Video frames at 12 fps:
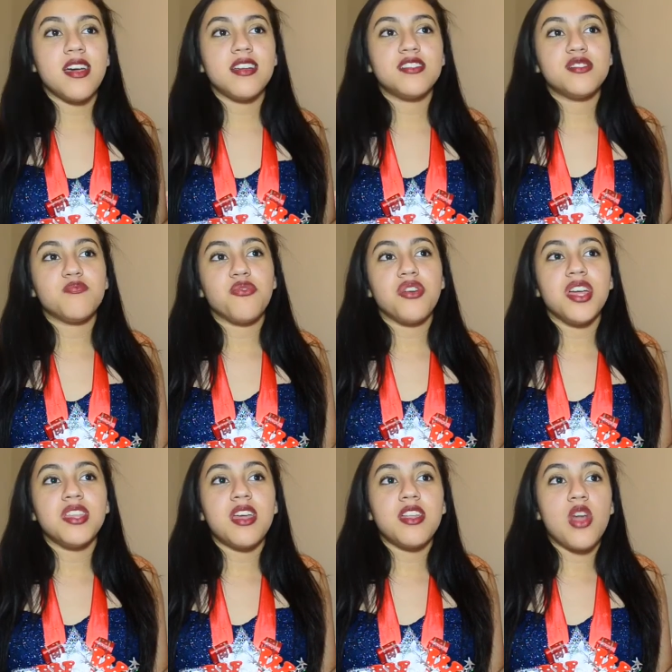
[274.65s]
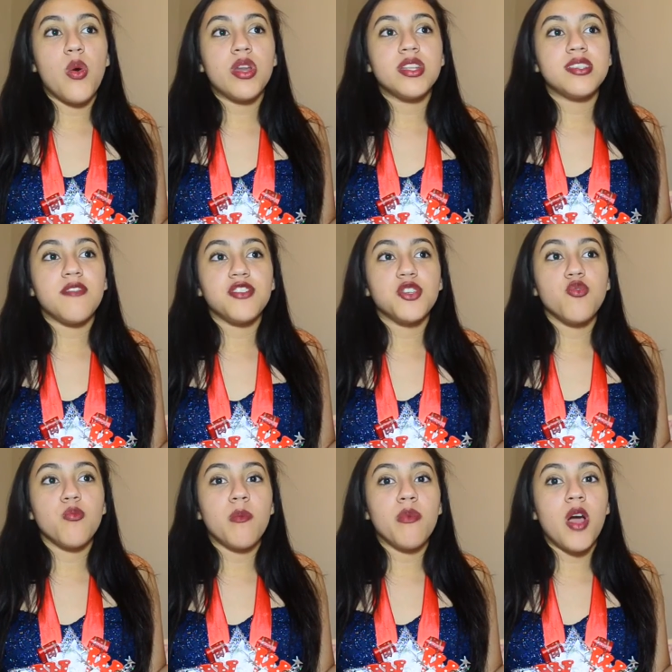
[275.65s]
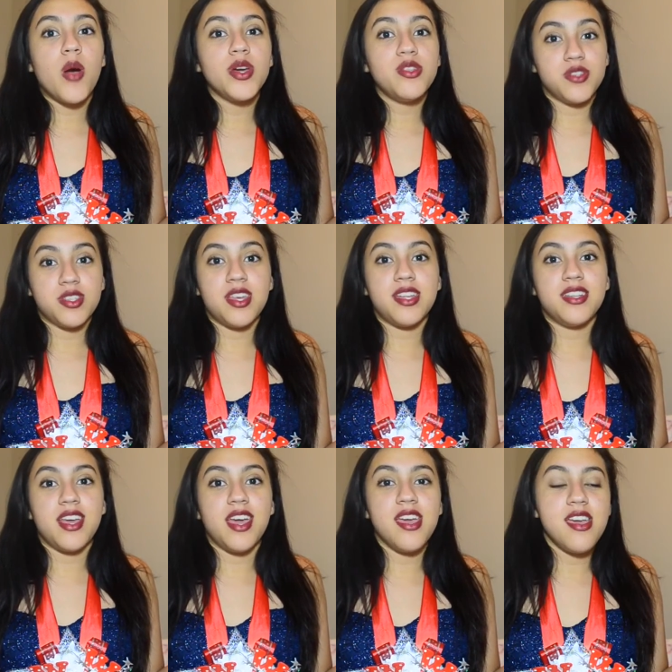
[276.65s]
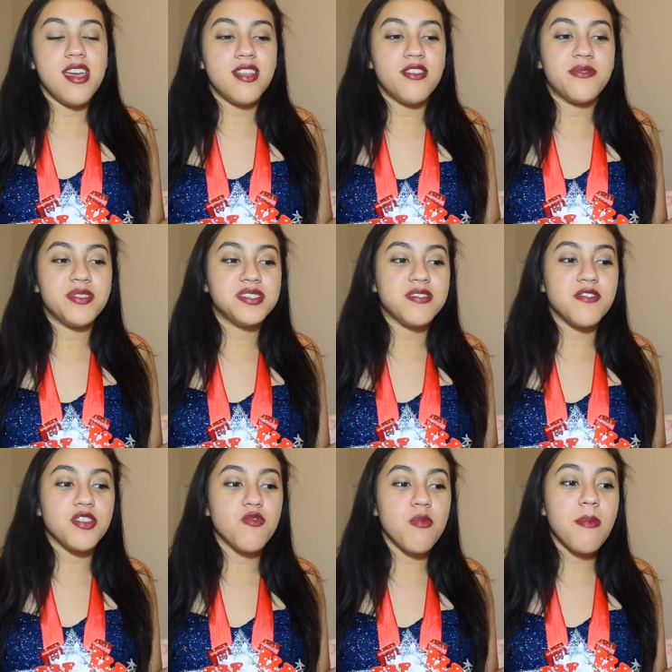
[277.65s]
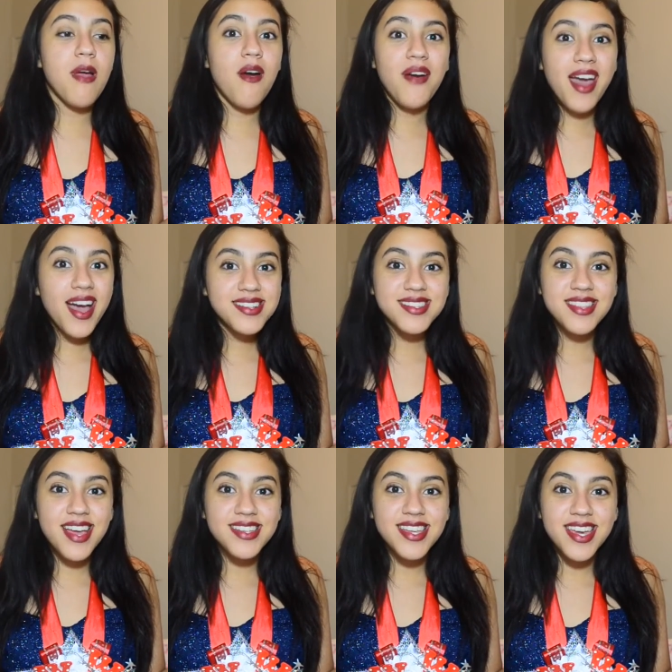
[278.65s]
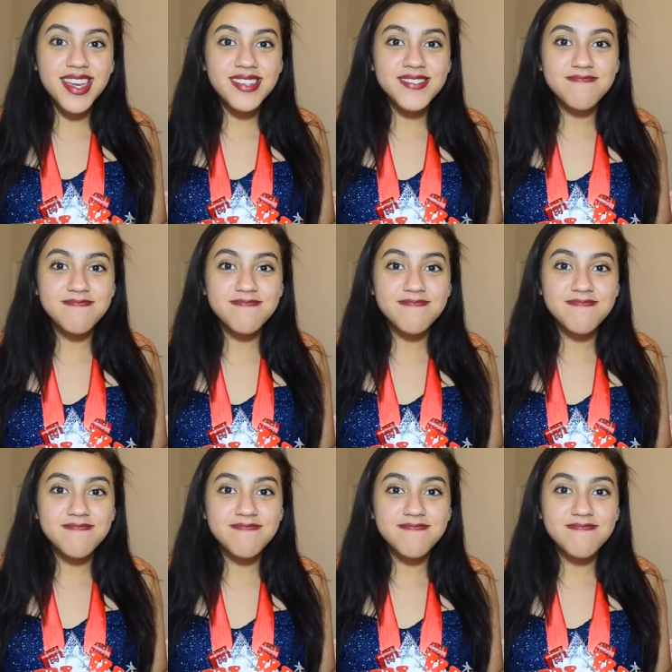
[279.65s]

I just prayed that no one is ever gonna remember how I looked that day and no one is ever gonna remember how I acted that day.